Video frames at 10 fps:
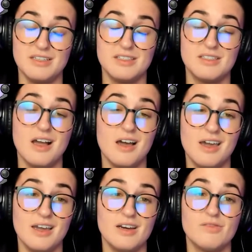like
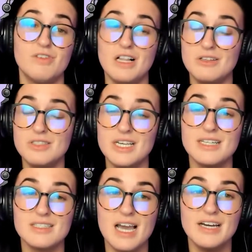saw it and follows
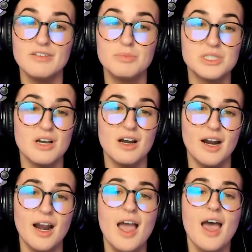it is kind of
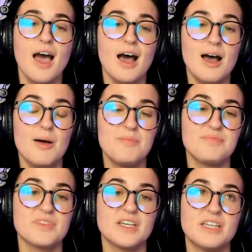bizarre.
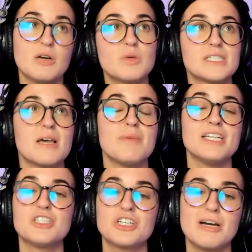Um, there were some
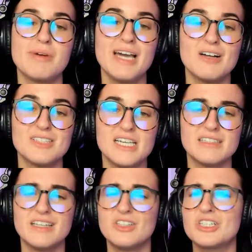Instagram accounts
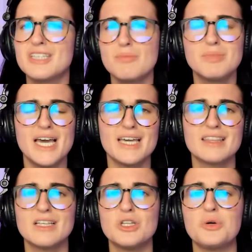saying they looked up
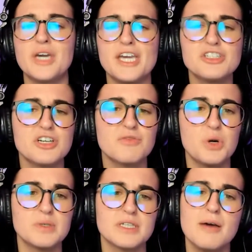like the location of
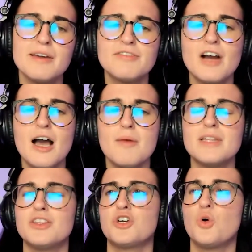where it was coming
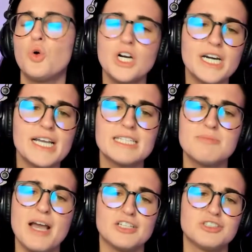from, that the
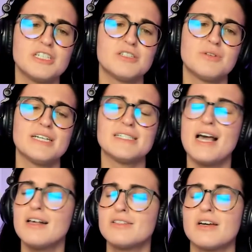coordinates match Lisa
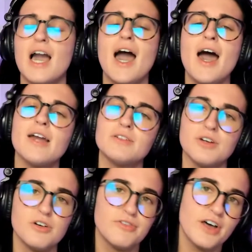Rinna's house. Look, I
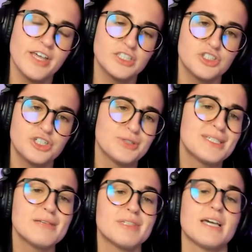don't know if all that's true.
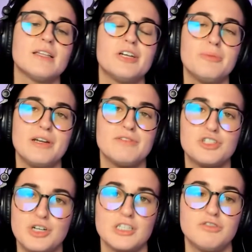It seems like a little bit of
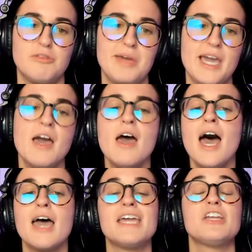a stretch for me.
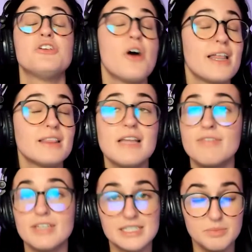And you know, I
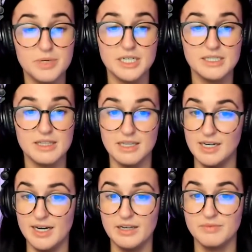love a conspiracy
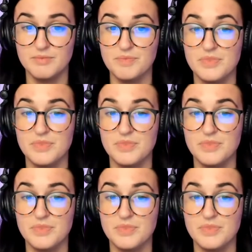theory.